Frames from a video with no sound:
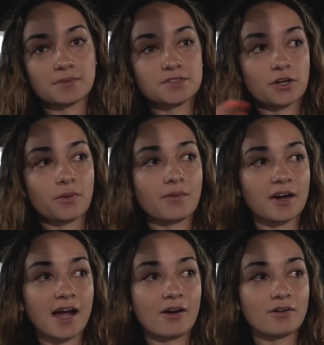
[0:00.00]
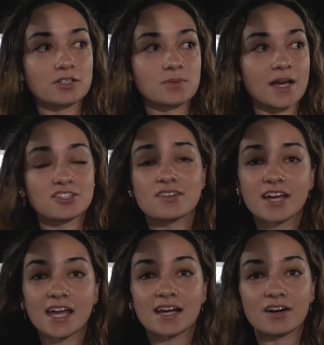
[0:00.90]
up dinner while we're out because we actually
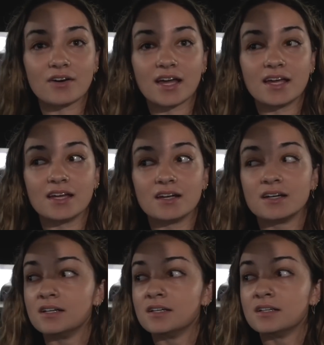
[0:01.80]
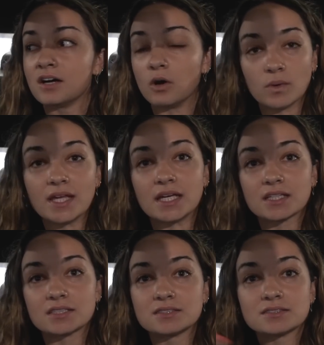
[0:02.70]
haven't ate out in a
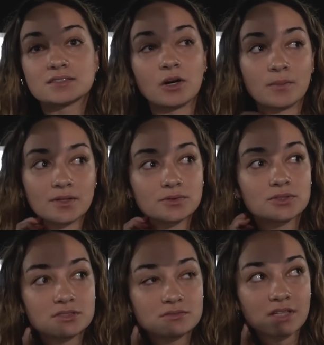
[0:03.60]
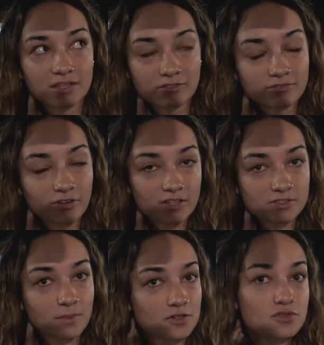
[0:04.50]
week almost i think
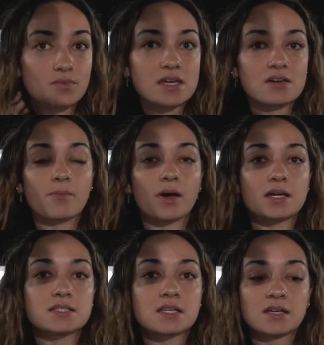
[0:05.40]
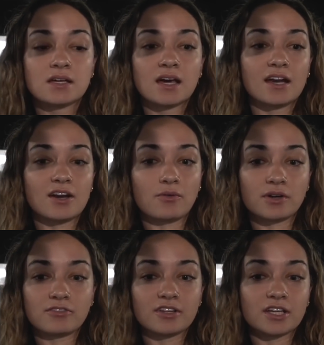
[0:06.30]
tomorrow's a week but i did not
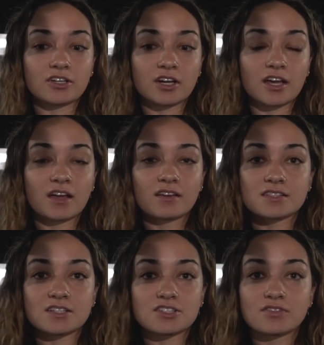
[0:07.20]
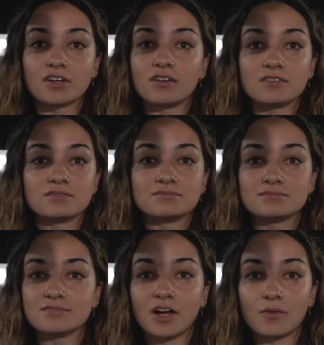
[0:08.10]
want to feel like cooking because i just feel
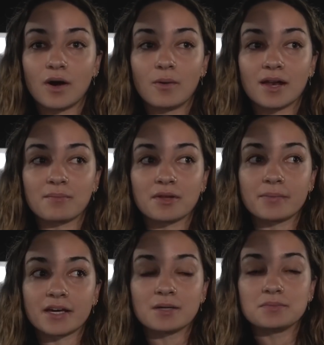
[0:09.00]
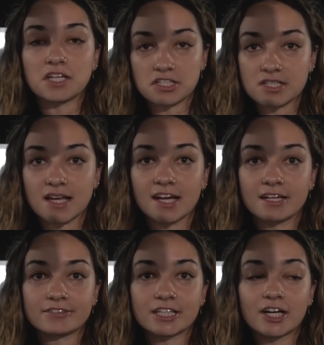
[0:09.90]
unwell but i'm gonna pick up Dish
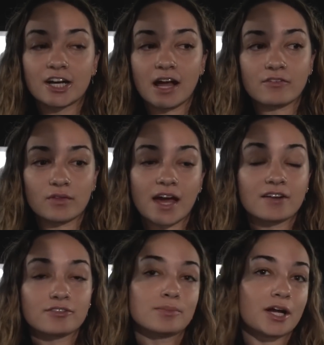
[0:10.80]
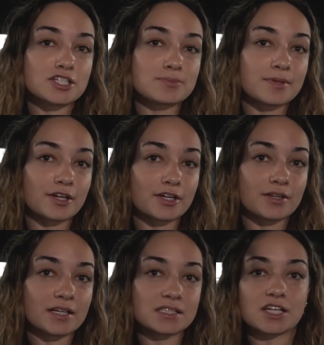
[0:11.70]
Society for dinner i've only had it for brunch but their
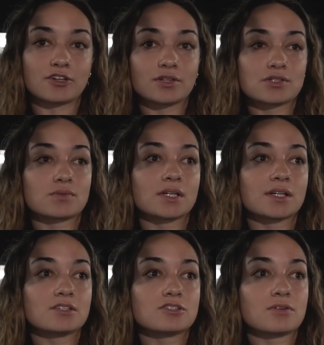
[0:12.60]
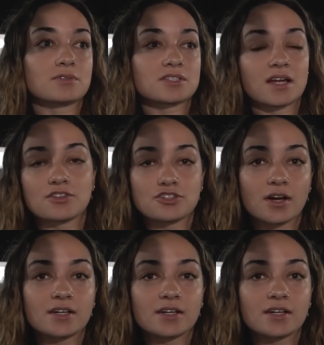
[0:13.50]
like dinner looks really good so i'm excited to try